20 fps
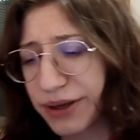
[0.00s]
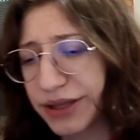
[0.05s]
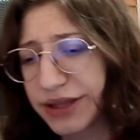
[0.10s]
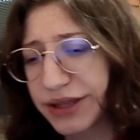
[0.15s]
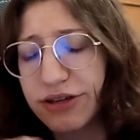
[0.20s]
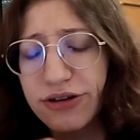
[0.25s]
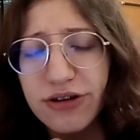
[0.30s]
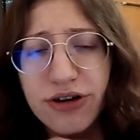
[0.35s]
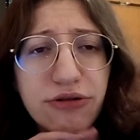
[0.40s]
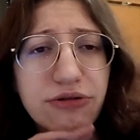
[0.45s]

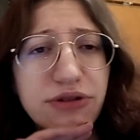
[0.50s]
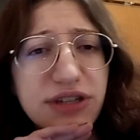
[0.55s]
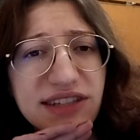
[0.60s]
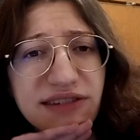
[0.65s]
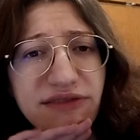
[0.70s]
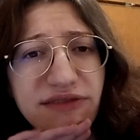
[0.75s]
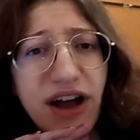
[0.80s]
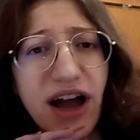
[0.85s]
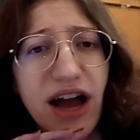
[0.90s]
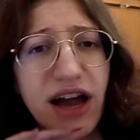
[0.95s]
But you know,
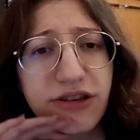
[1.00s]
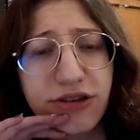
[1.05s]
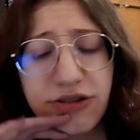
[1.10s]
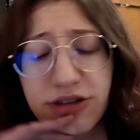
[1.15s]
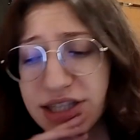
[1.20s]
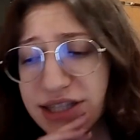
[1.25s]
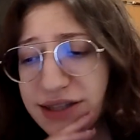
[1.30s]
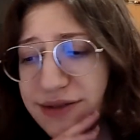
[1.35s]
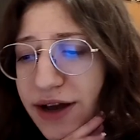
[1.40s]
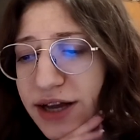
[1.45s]
it's fine.
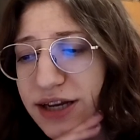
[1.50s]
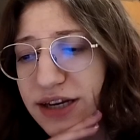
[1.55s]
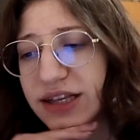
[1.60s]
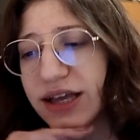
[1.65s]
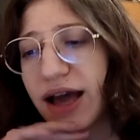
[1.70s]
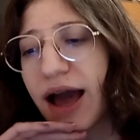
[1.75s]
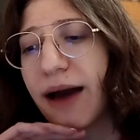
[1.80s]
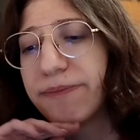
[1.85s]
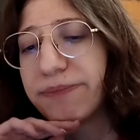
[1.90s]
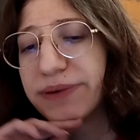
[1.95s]
It's fine.
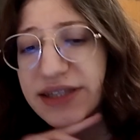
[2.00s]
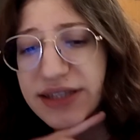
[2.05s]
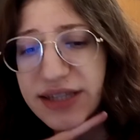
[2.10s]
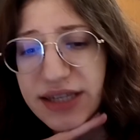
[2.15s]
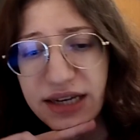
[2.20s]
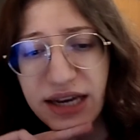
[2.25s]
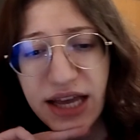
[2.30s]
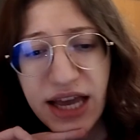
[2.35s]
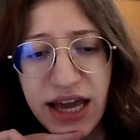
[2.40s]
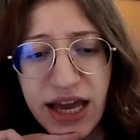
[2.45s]
It
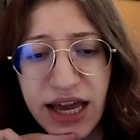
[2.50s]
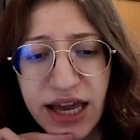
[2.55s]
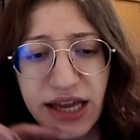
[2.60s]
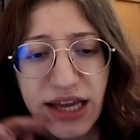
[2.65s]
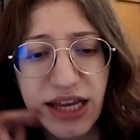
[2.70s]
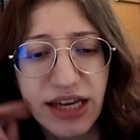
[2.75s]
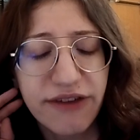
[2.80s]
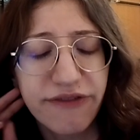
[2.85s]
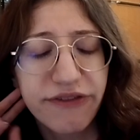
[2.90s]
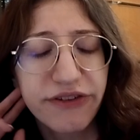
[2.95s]
happens in
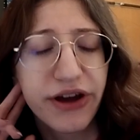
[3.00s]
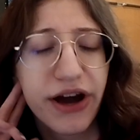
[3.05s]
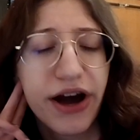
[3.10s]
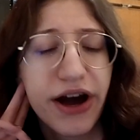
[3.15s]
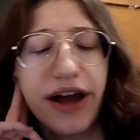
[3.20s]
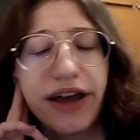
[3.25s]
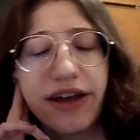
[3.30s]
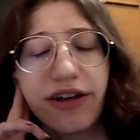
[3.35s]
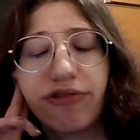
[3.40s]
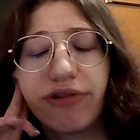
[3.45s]
even
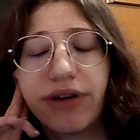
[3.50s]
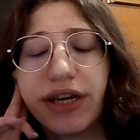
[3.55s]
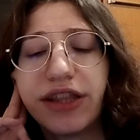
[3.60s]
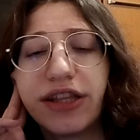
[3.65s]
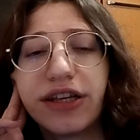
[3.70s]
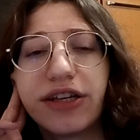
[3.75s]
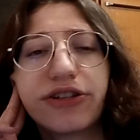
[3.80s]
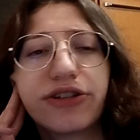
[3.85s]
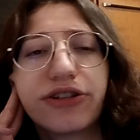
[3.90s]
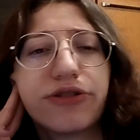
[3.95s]
higher
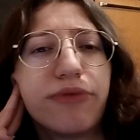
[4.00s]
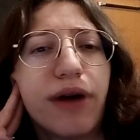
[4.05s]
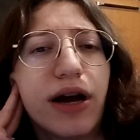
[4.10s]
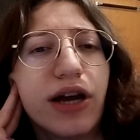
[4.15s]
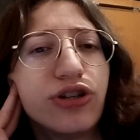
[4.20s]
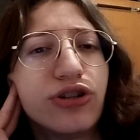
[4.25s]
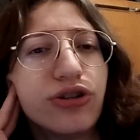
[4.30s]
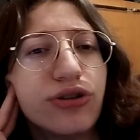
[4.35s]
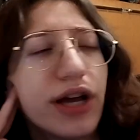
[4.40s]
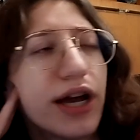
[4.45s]
ratings. So
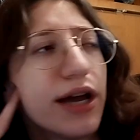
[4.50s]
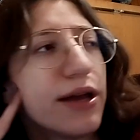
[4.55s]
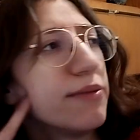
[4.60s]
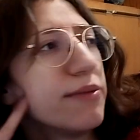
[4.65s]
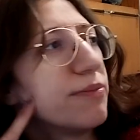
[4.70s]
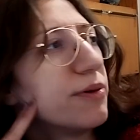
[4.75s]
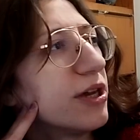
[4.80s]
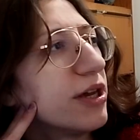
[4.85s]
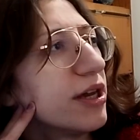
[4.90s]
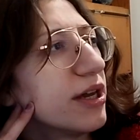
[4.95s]
why should
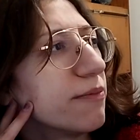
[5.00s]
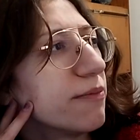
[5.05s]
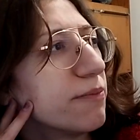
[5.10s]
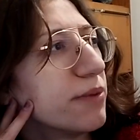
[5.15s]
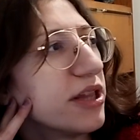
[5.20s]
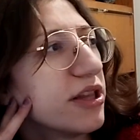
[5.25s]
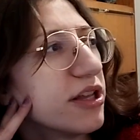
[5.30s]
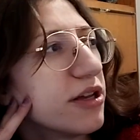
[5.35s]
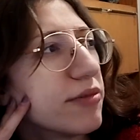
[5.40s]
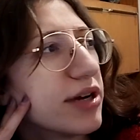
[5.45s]
I be
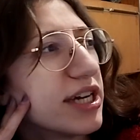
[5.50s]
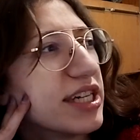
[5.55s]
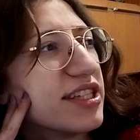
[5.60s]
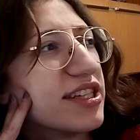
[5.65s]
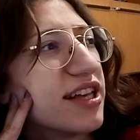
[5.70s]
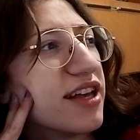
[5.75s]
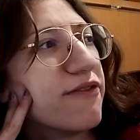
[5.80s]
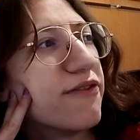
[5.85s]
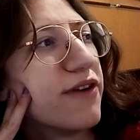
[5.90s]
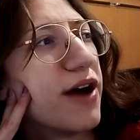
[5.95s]
beating
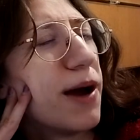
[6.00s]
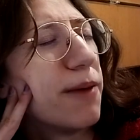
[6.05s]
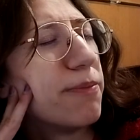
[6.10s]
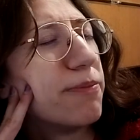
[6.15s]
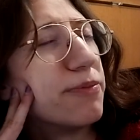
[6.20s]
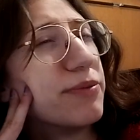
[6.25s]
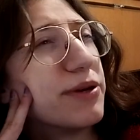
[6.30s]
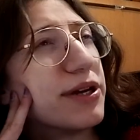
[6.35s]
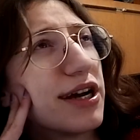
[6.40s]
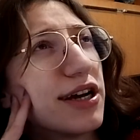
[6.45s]
myself
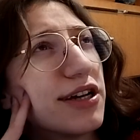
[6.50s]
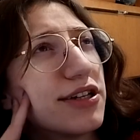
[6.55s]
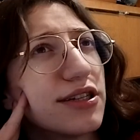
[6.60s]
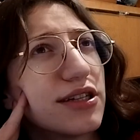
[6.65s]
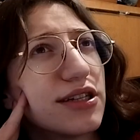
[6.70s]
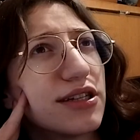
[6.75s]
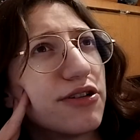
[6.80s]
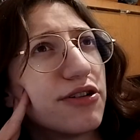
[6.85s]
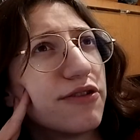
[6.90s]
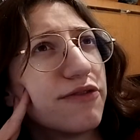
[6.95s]
up
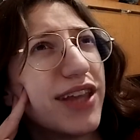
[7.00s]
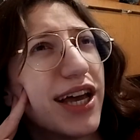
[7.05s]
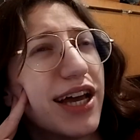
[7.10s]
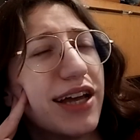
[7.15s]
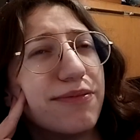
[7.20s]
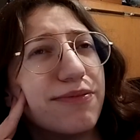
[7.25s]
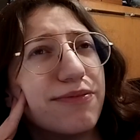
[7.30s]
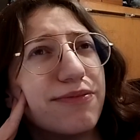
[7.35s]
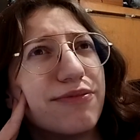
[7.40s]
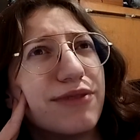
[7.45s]
because of
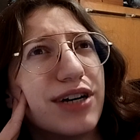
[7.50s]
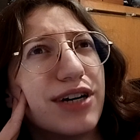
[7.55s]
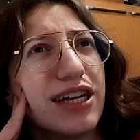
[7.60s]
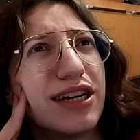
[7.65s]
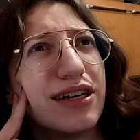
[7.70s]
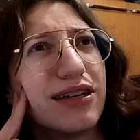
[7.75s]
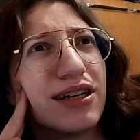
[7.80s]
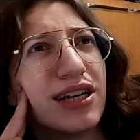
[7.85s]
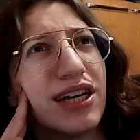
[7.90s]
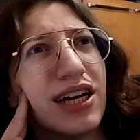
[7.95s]
that
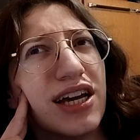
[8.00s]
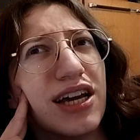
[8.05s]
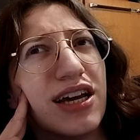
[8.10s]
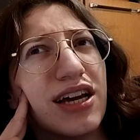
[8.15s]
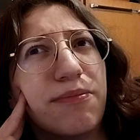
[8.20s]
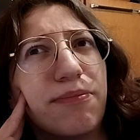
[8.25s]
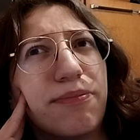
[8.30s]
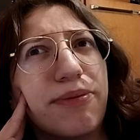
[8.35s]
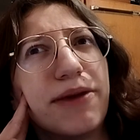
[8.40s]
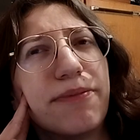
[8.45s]
when
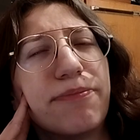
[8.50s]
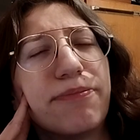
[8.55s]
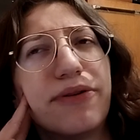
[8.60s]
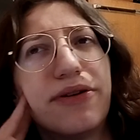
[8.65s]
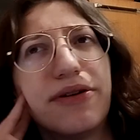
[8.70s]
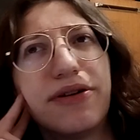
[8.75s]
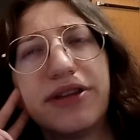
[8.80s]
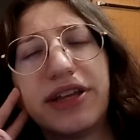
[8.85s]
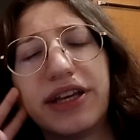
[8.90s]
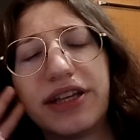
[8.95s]

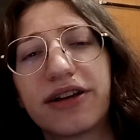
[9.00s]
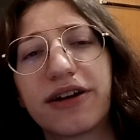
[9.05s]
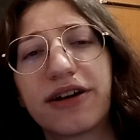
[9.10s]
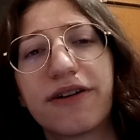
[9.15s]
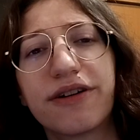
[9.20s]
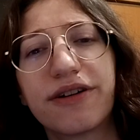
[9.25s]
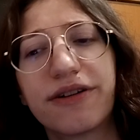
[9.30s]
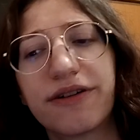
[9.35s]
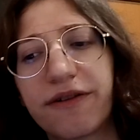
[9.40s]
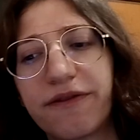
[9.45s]
people that
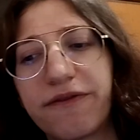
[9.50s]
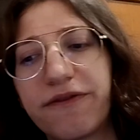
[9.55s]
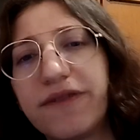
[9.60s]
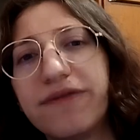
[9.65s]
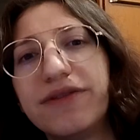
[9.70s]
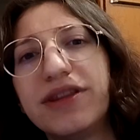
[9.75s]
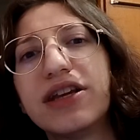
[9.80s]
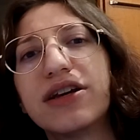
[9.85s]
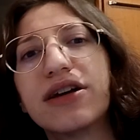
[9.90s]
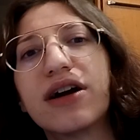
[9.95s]
are
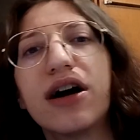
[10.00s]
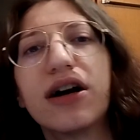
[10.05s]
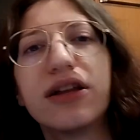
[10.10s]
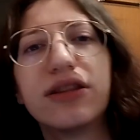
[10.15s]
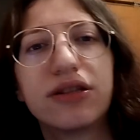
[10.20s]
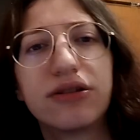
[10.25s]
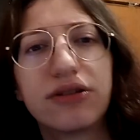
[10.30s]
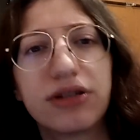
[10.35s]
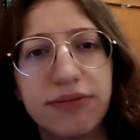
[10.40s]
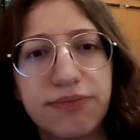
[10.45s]

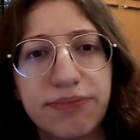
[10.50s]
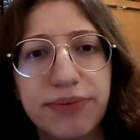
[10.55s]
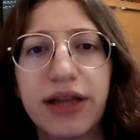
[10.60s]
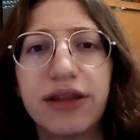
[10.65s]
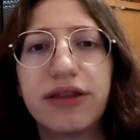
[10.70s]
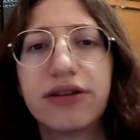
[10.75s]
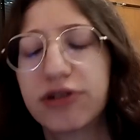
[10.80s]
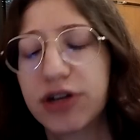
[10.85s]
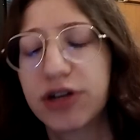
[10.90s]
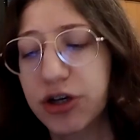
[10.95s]
1500
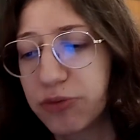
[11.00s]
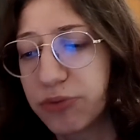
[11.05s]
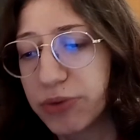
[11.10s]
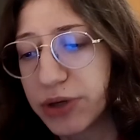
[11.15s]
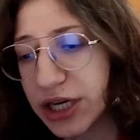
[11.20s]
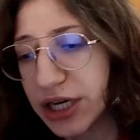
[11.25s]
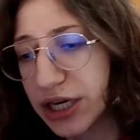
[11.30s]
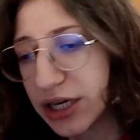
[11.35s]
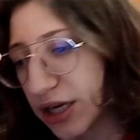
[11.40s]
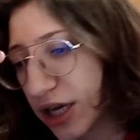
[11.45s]
blunder a
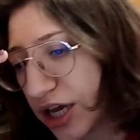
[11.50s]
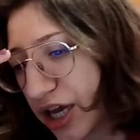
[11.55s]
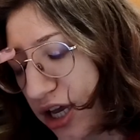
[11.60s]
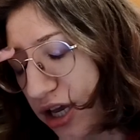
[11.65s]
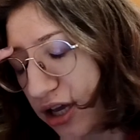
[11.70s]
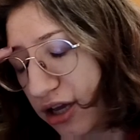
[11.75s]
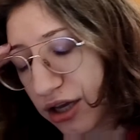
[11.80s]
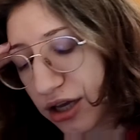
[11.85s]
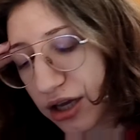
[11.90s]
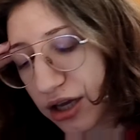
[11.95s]
queen,
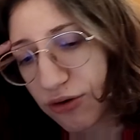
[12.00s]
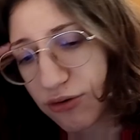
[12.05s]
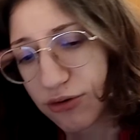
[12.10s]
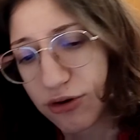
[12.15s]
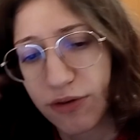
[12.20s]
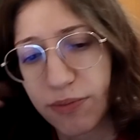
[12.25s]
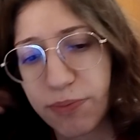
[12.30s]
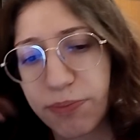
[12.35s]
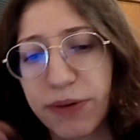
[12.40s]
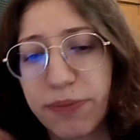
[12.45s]

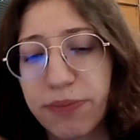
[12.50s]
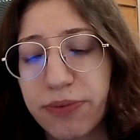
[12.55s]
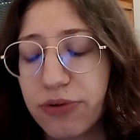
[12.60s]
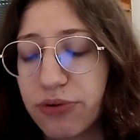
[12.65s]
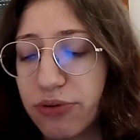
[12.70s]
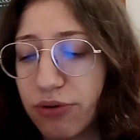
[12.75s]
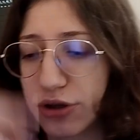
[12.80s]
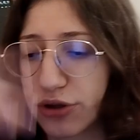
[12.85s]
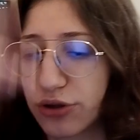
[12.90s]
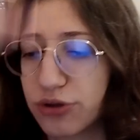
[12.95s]
or
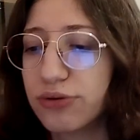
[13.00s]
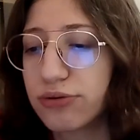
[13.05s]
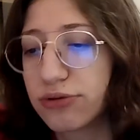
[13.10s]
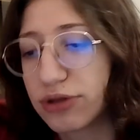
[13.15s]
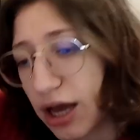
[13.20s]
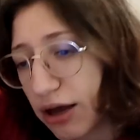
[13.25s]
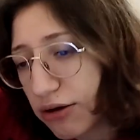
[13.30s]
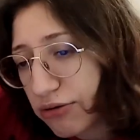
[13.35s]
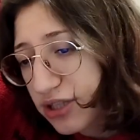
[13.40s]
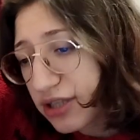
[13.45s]
people who are
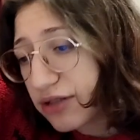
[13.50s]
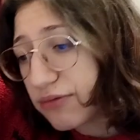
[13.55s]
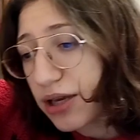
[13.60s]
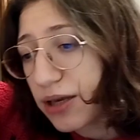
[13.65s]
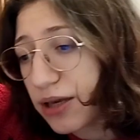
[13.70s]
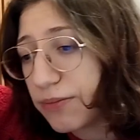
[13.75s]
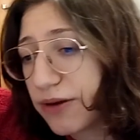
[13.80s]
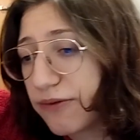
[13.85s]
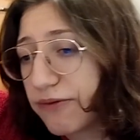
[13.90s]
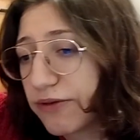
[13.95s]
2000
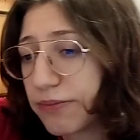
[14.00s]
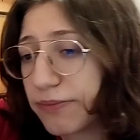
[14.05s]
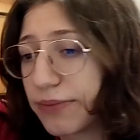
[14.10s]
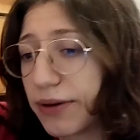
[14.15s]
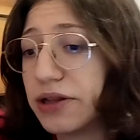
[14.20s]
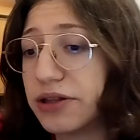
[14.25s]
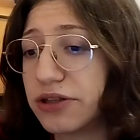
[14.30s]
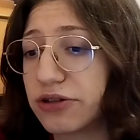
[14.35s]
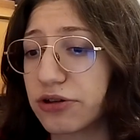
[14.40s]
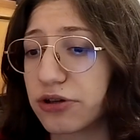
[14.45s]
maybe even
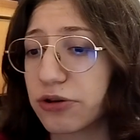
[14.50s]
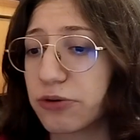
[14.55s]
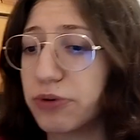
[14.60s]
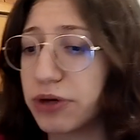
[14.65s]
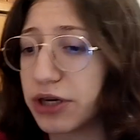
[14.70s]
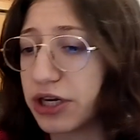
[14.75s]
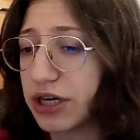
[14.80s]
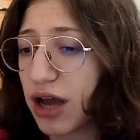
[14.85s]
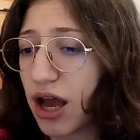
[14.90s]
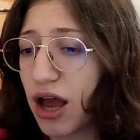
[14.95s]
blunder a
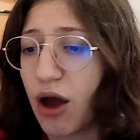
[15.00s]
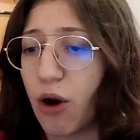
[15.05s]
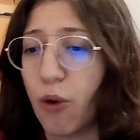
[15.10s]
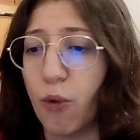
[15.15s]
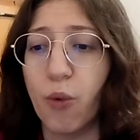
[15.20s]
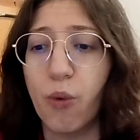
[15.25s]
queen?